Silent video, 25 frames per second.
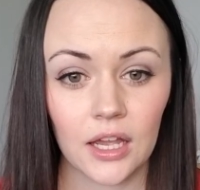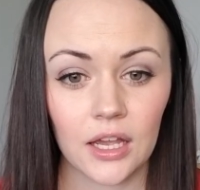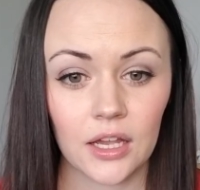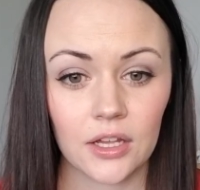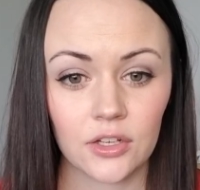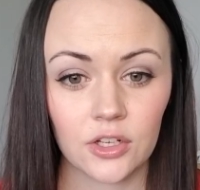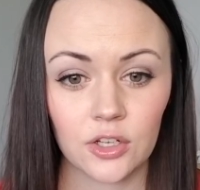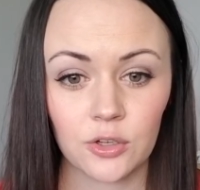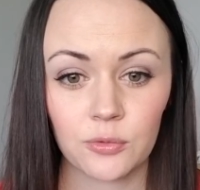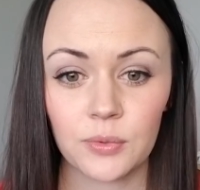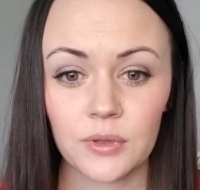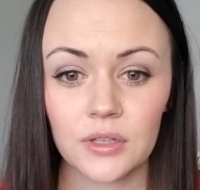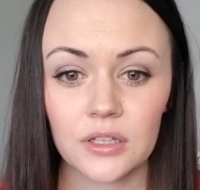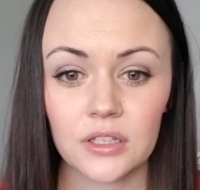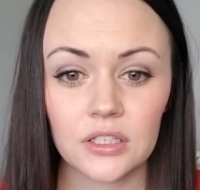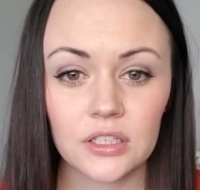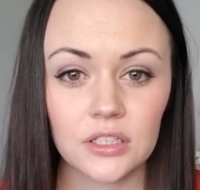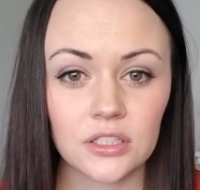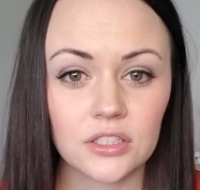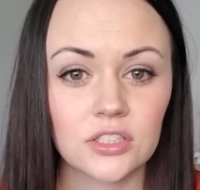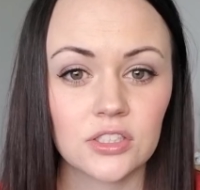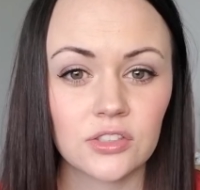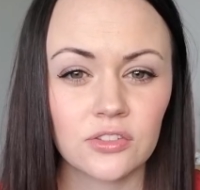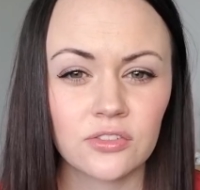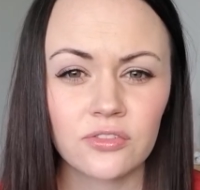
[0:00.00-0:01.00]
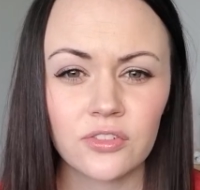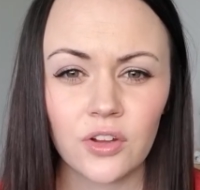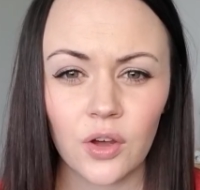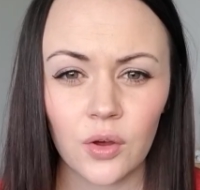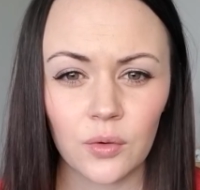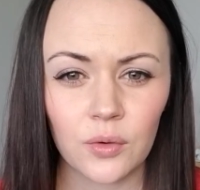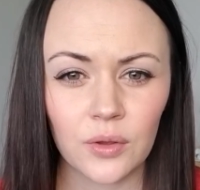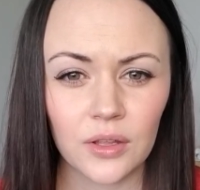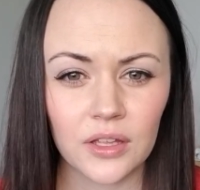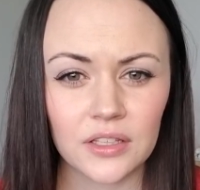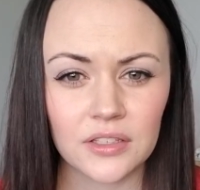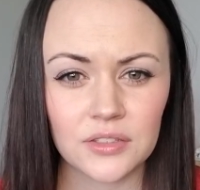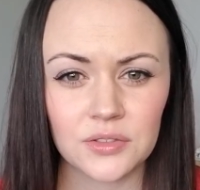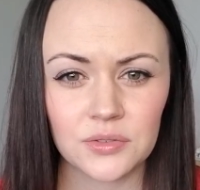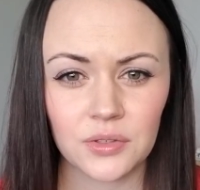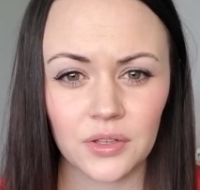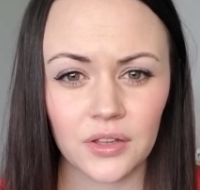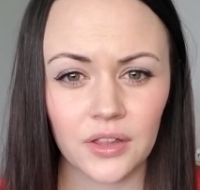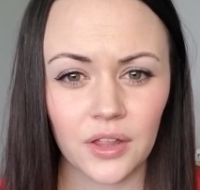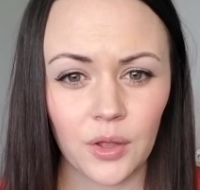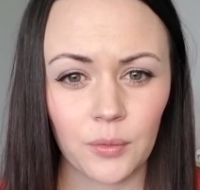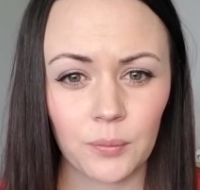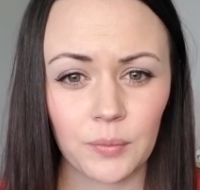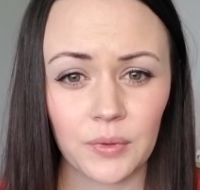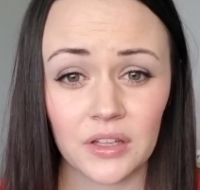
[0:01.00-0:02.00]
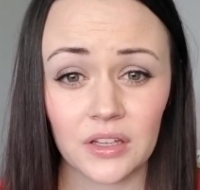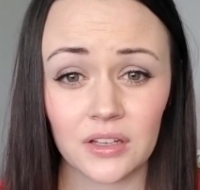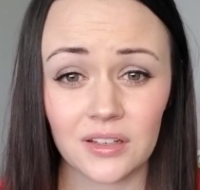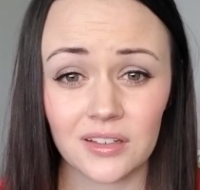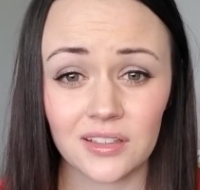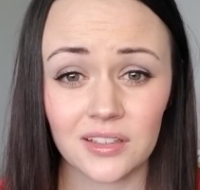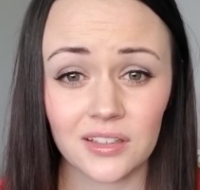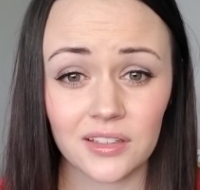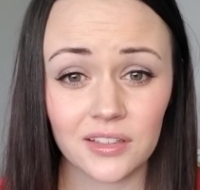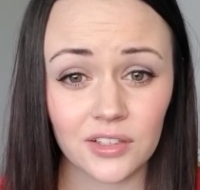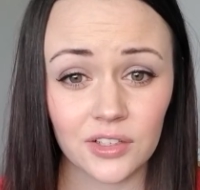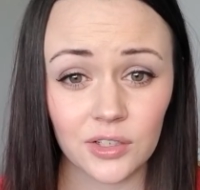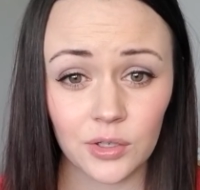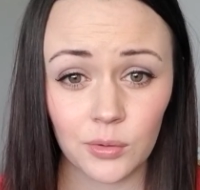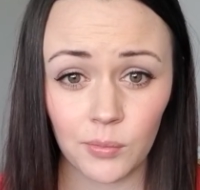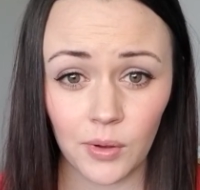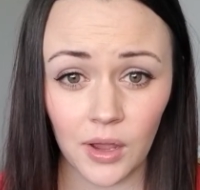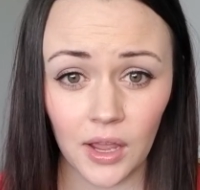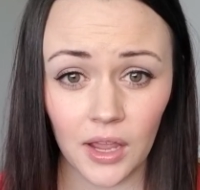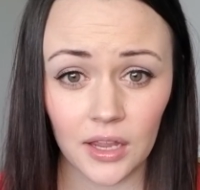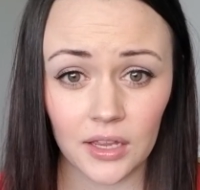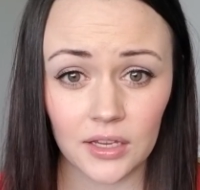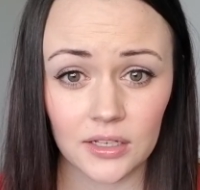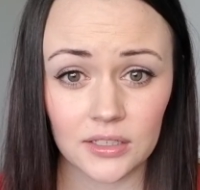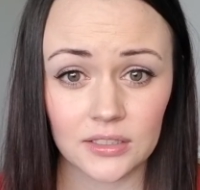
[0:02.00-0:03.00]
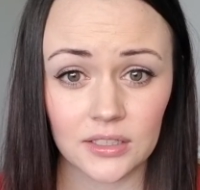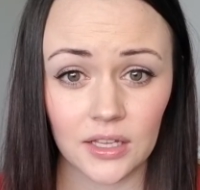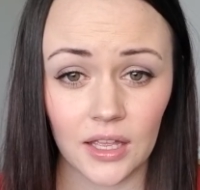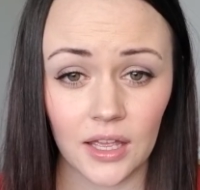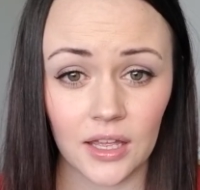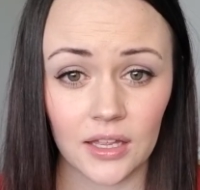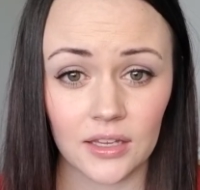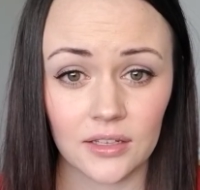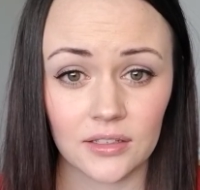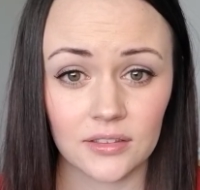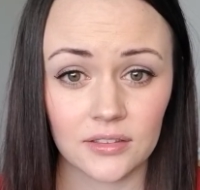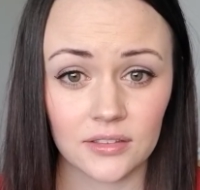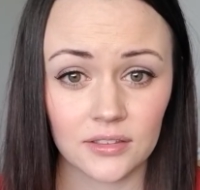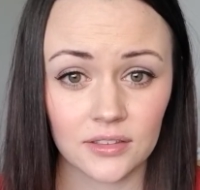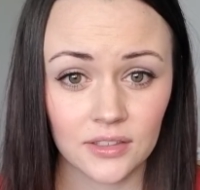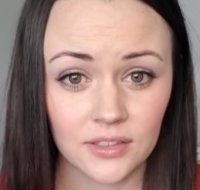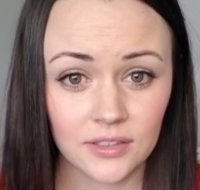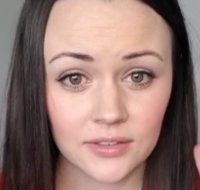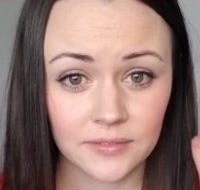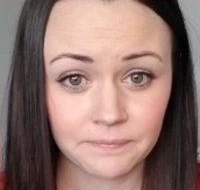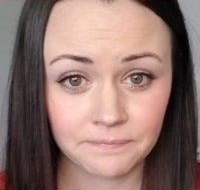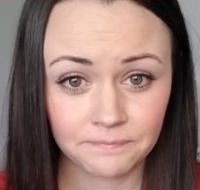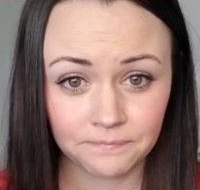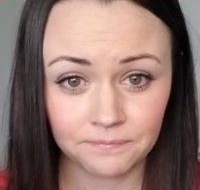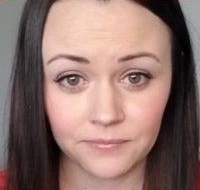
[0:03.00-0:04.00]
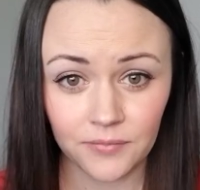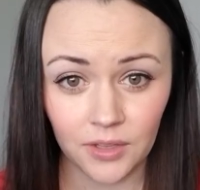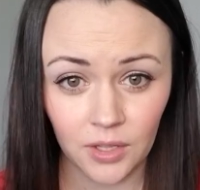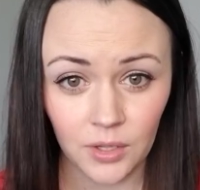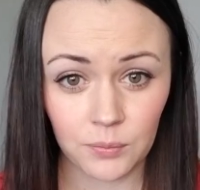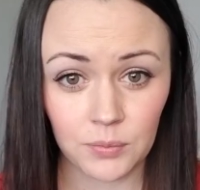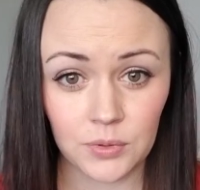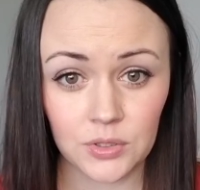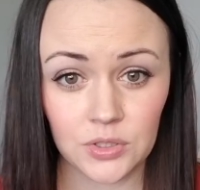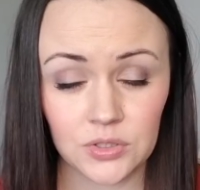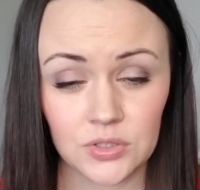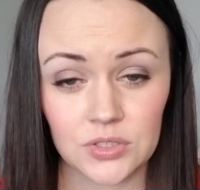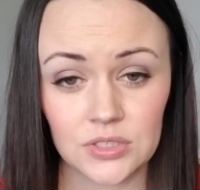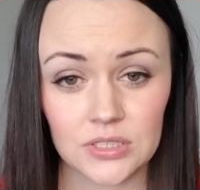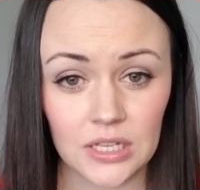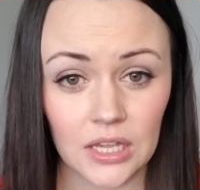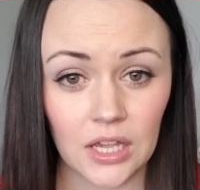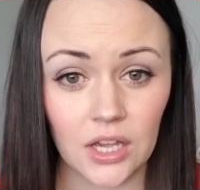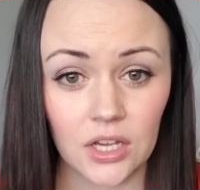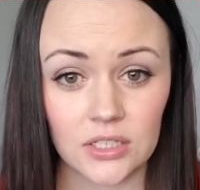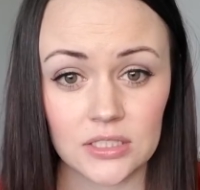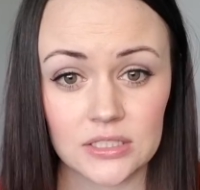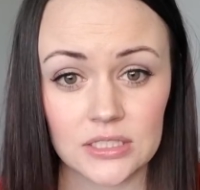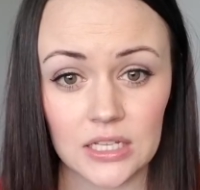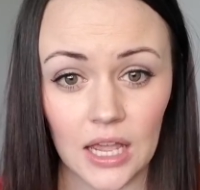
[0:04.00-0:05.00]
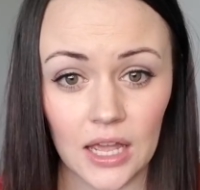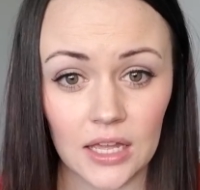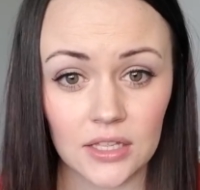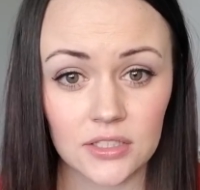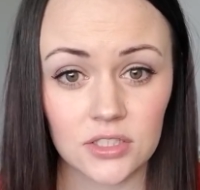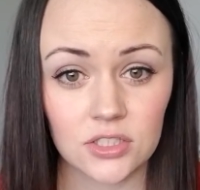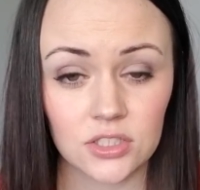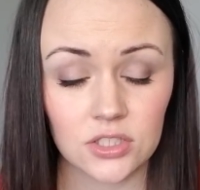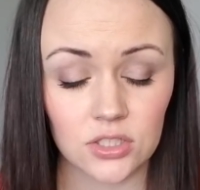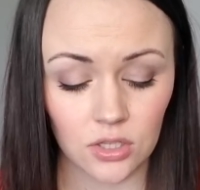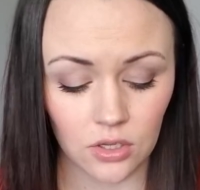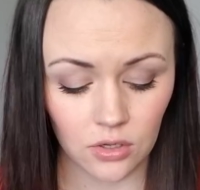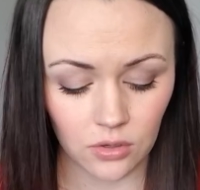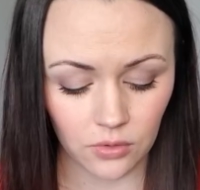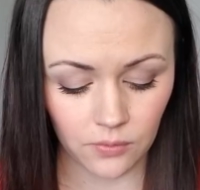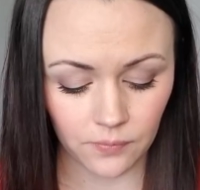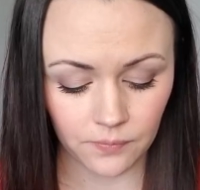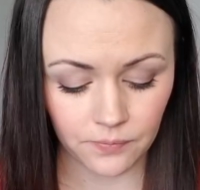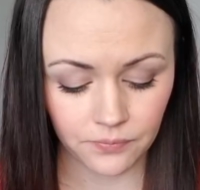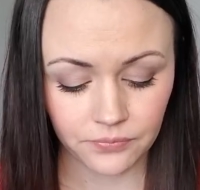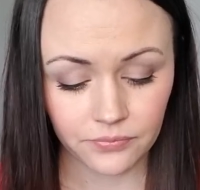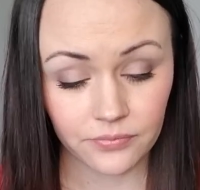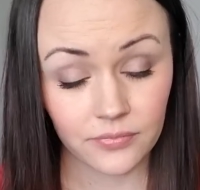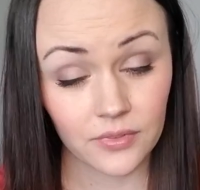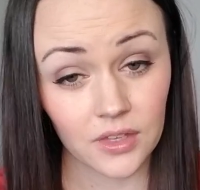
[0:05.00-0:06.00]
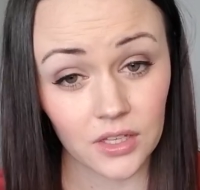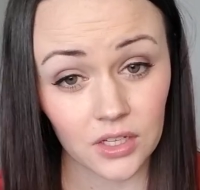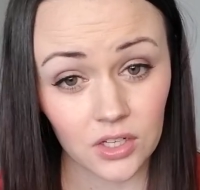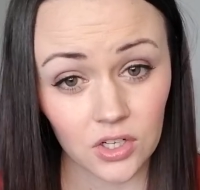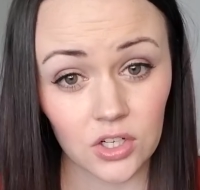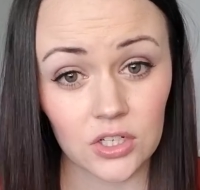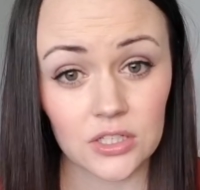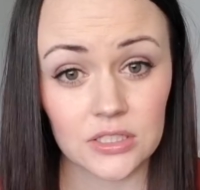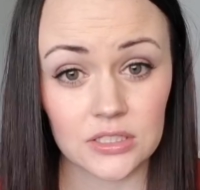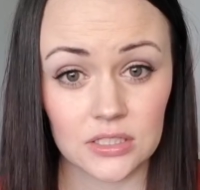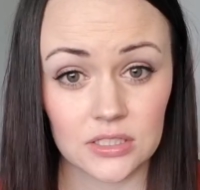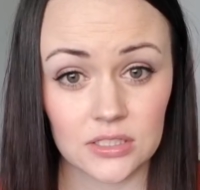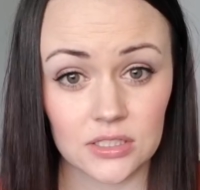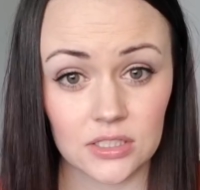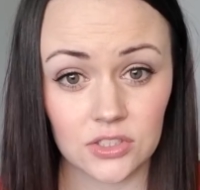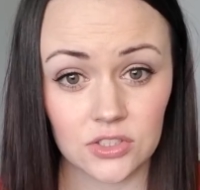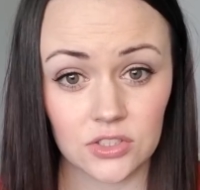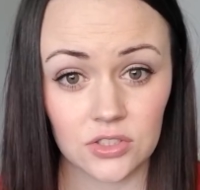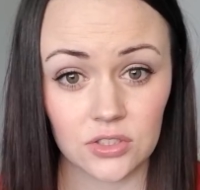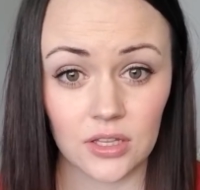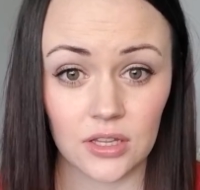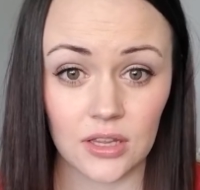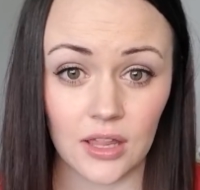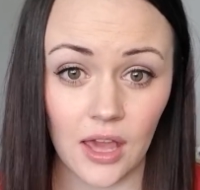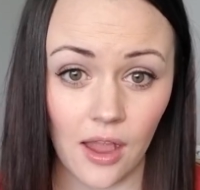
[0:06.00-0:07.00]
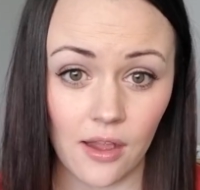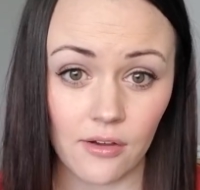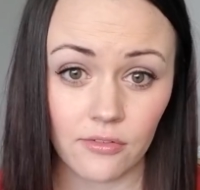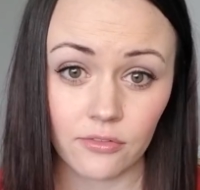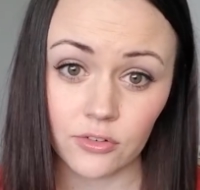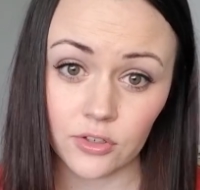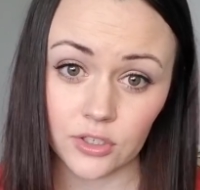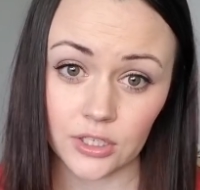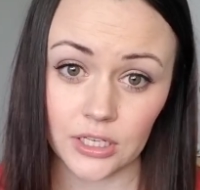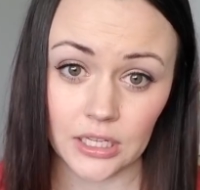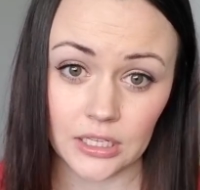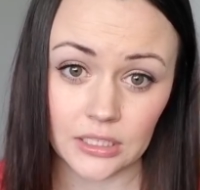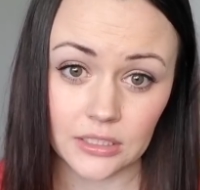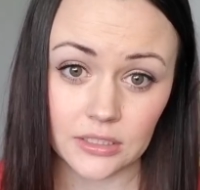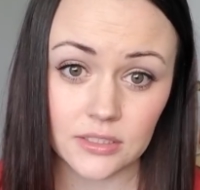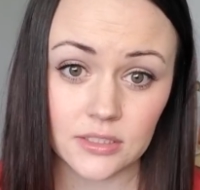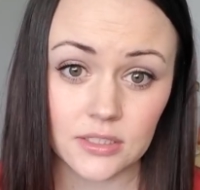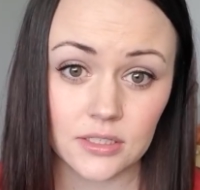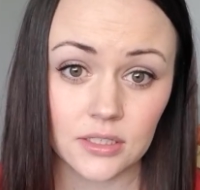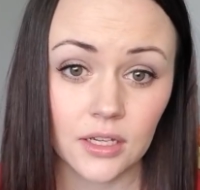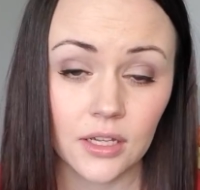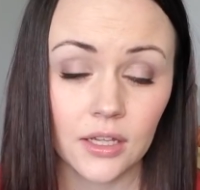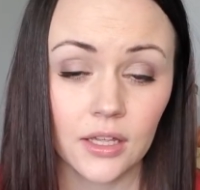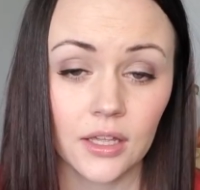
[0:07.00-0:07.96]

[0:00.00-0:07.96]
your ability to focus, really helping clear your mind and helping you stay on task. So Thinker is essentially that for kids.